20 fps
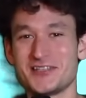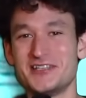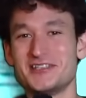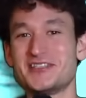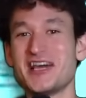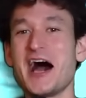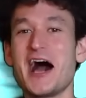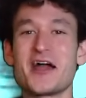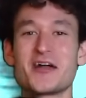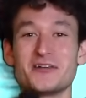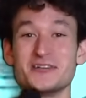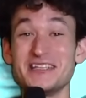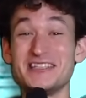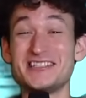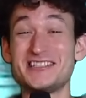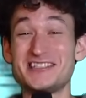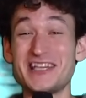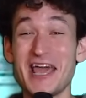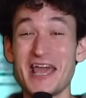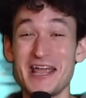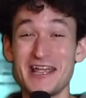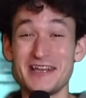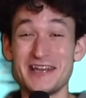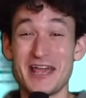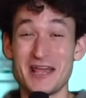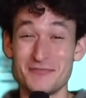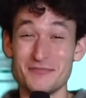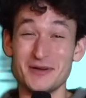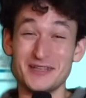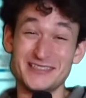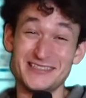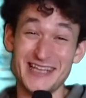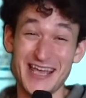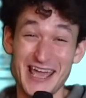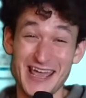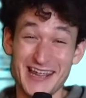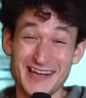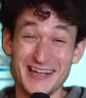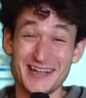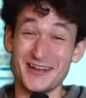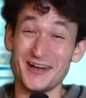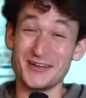entirely sane and mundane and